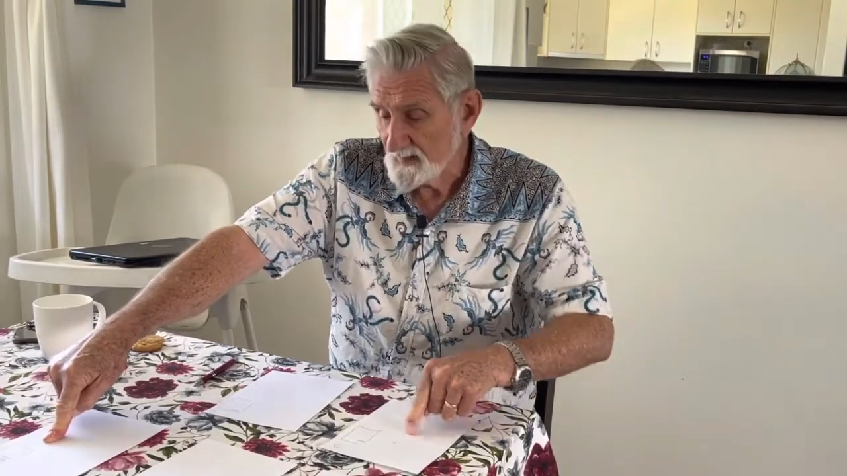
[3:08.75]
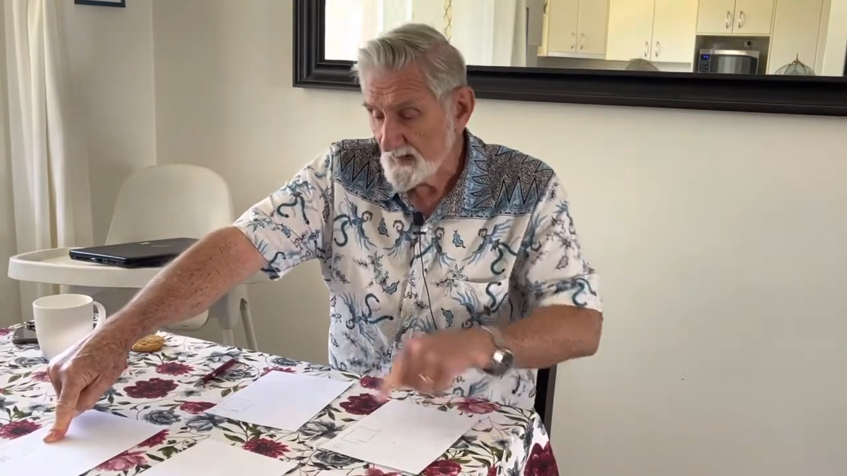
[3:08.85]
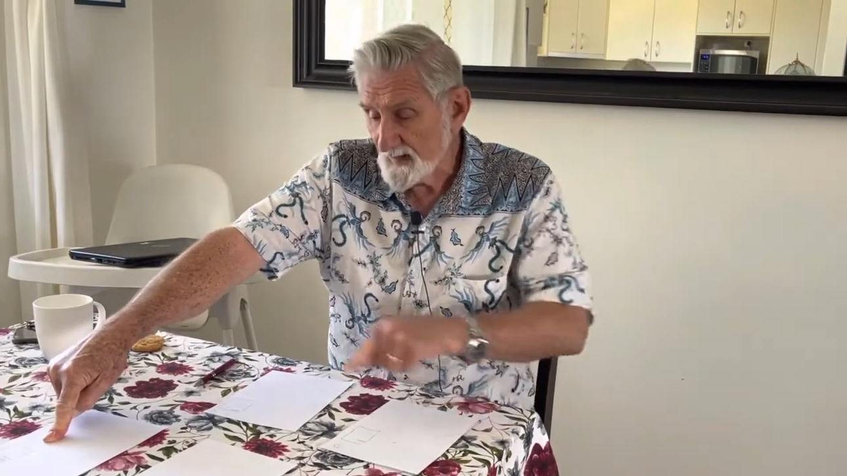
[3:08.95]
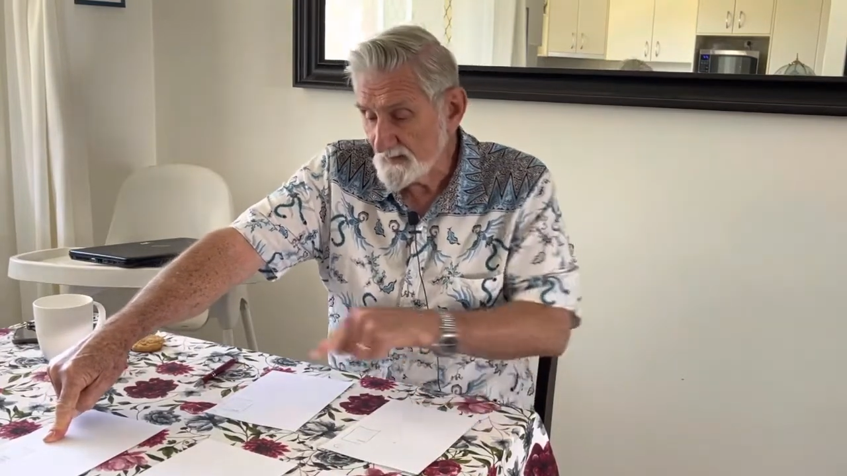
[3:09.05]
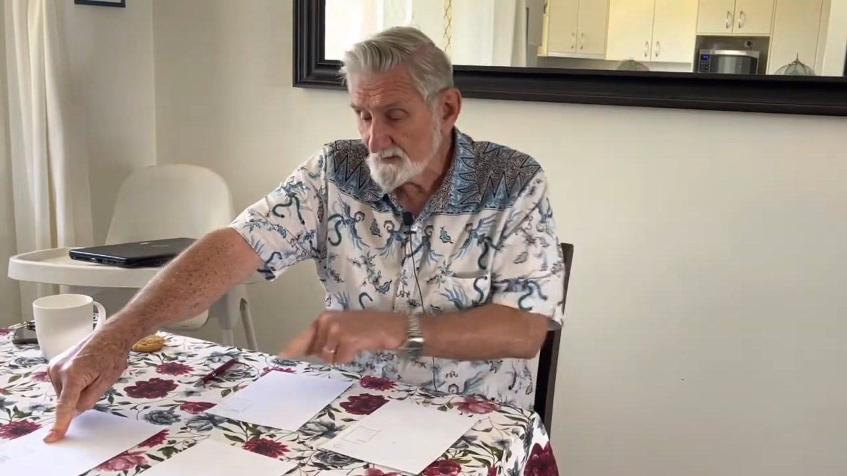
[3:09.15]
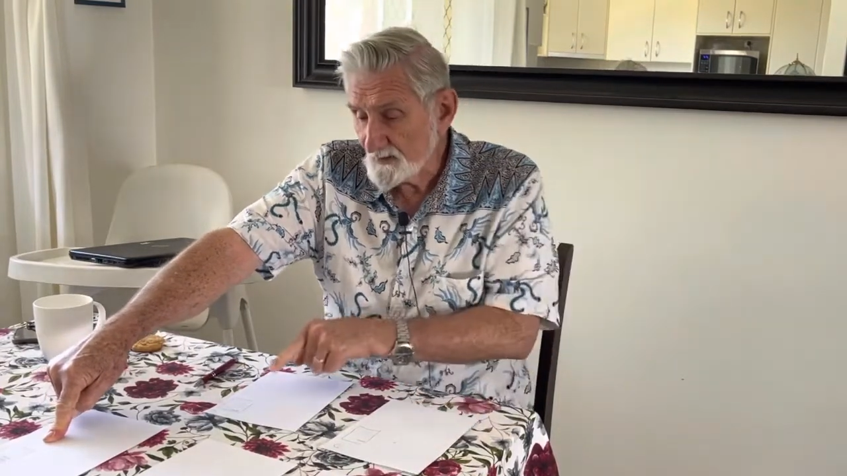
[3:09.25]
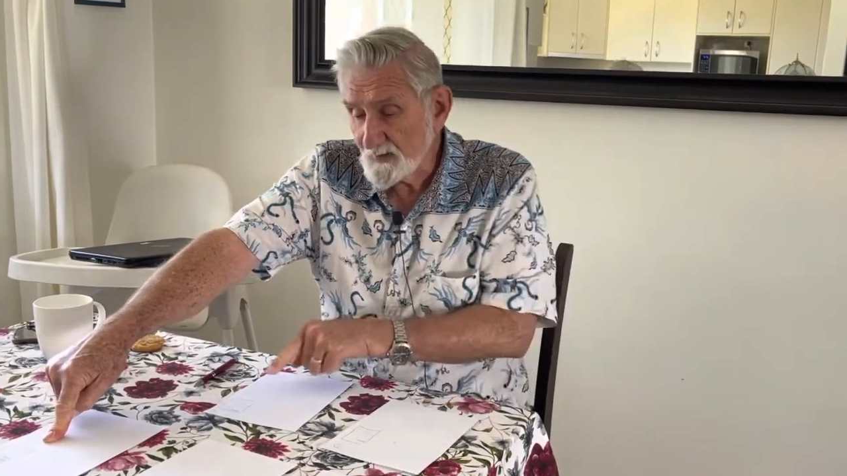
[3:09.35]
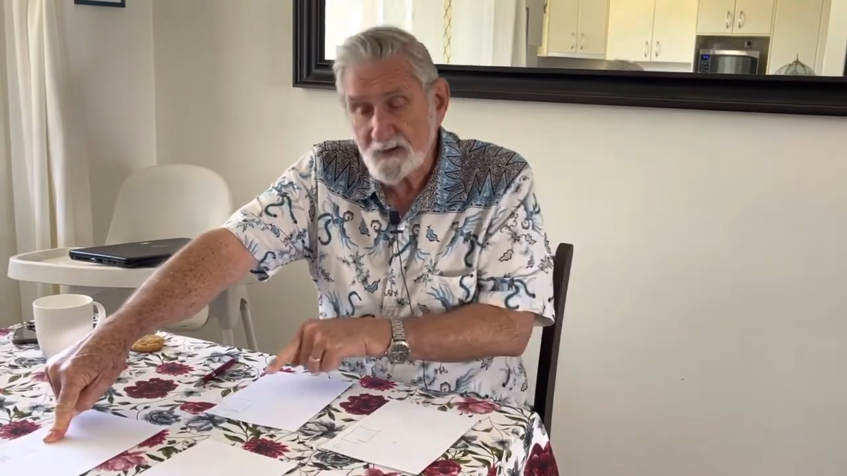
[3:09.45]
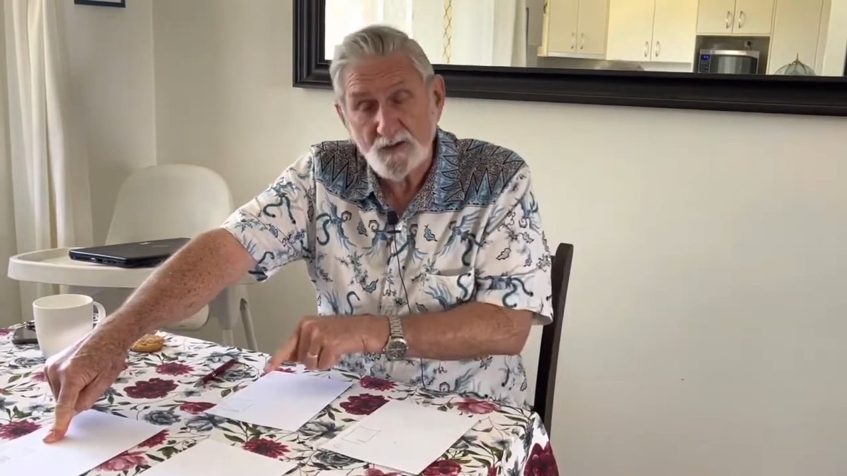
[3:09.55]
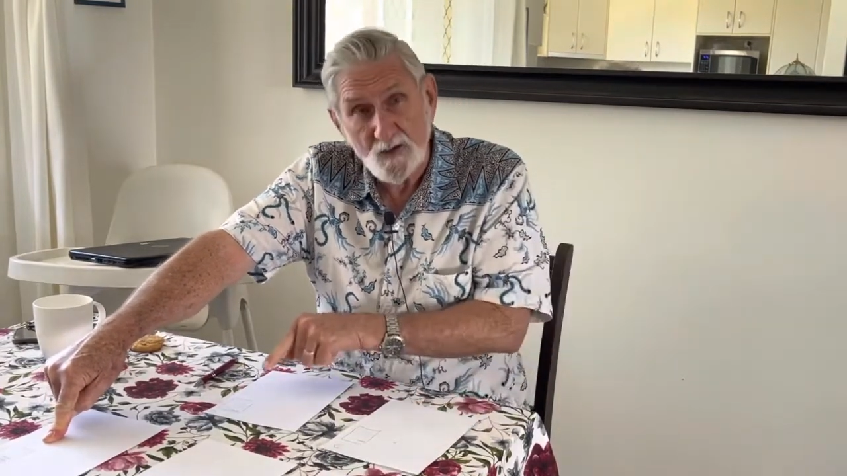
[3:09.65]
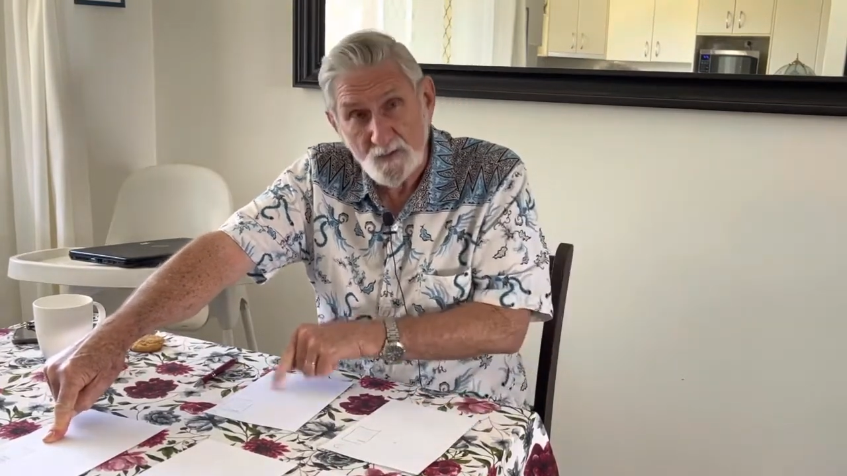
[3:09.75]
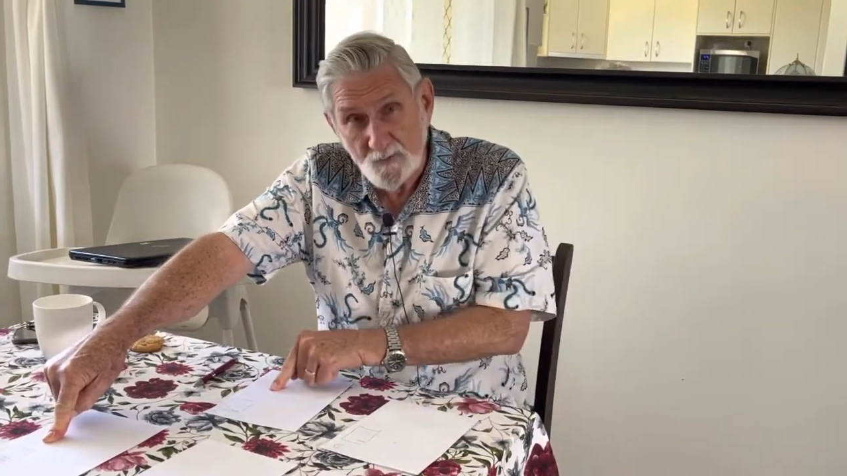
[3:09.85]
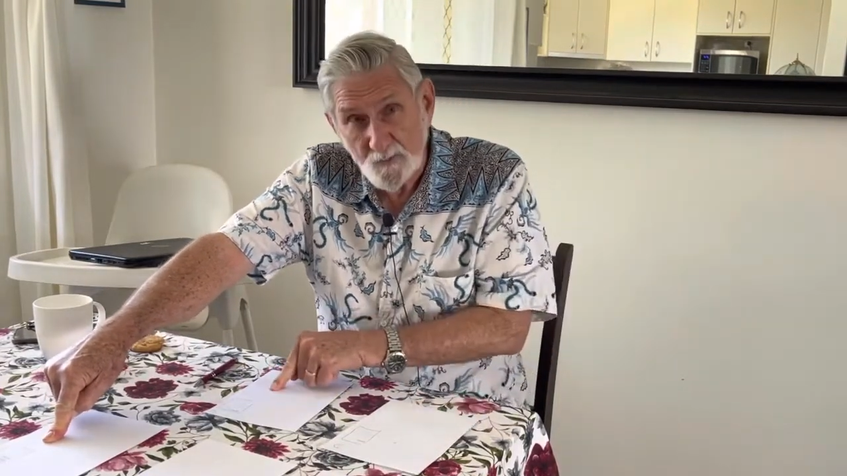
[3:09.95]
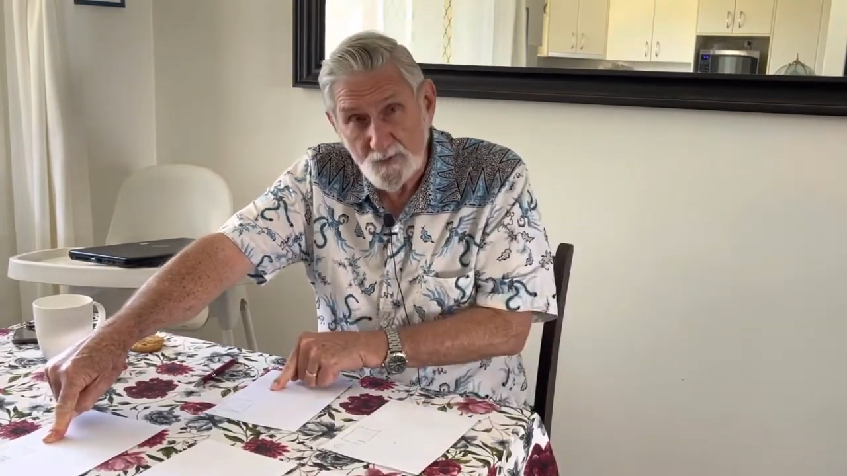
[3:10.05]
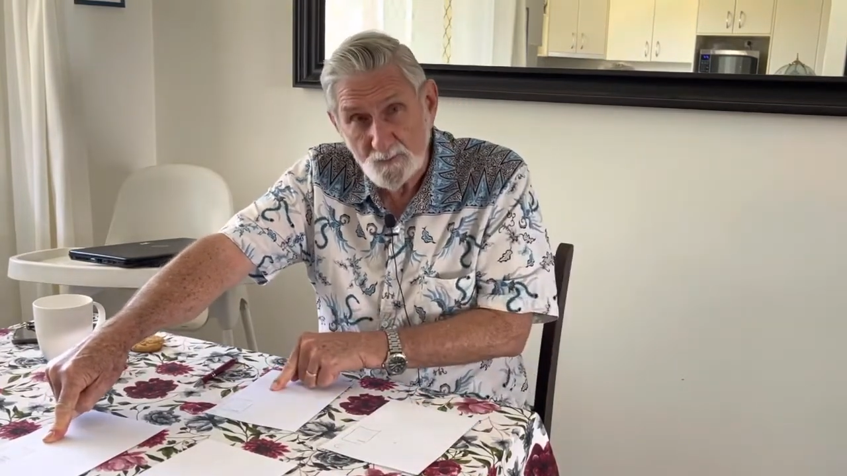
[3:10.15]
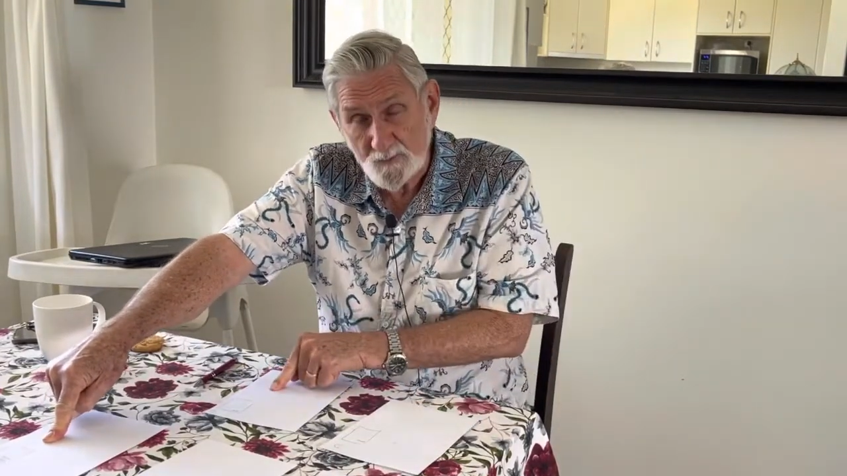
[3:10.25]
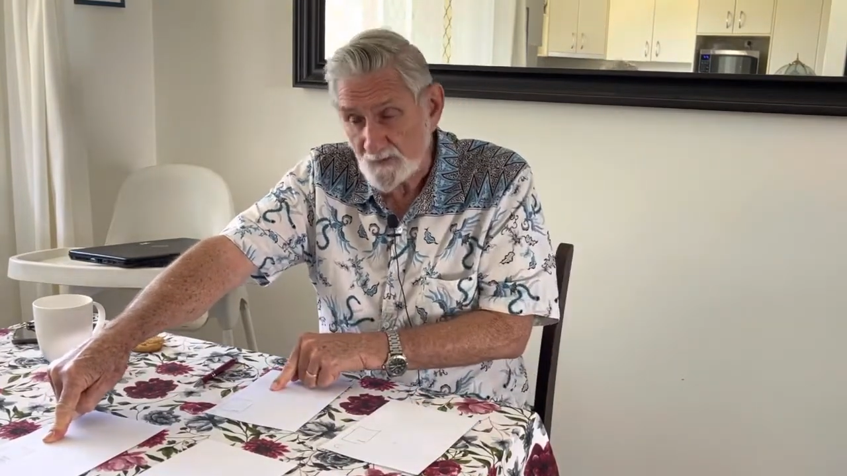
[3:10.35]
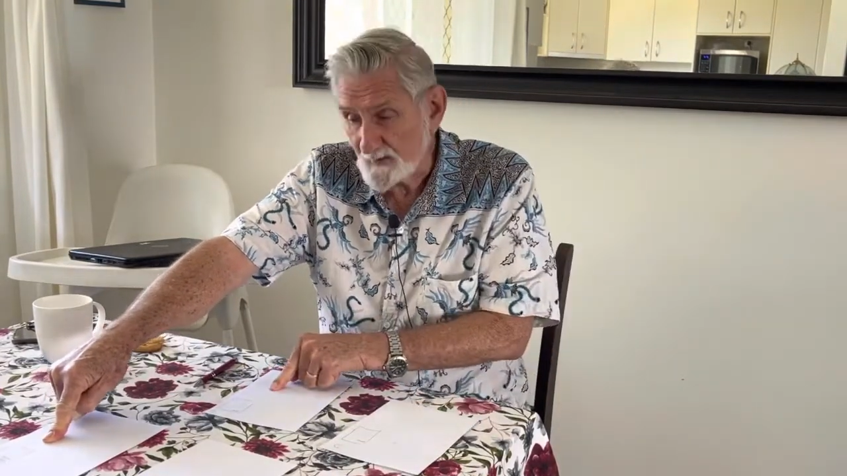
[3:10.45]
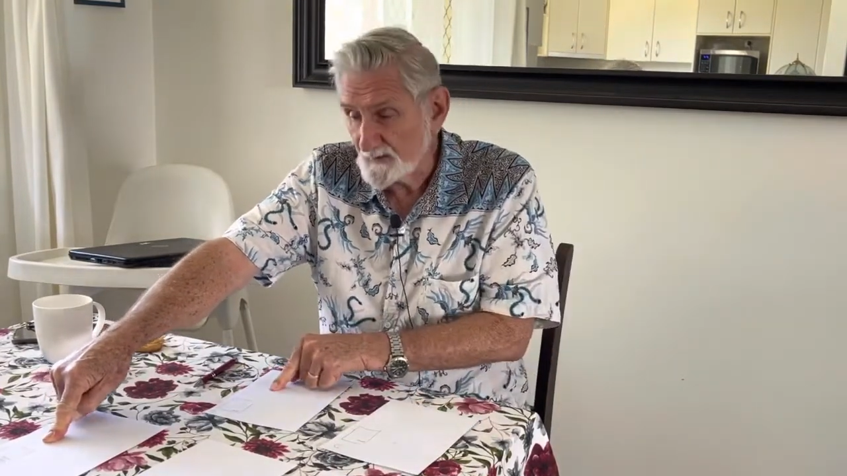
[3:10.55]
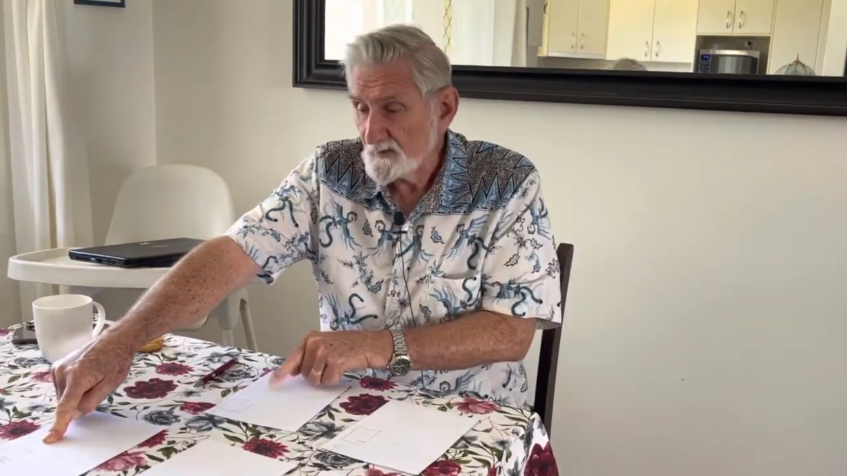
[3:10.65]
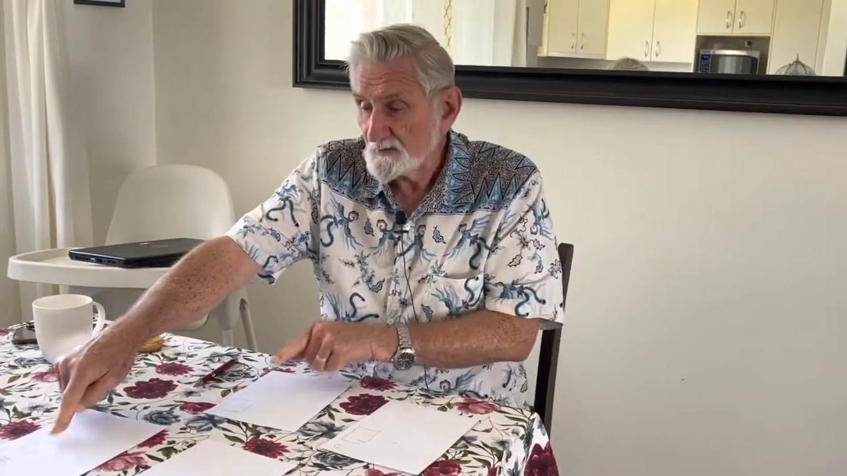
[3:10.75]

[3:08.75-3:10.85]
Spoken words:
A to E you got 40%.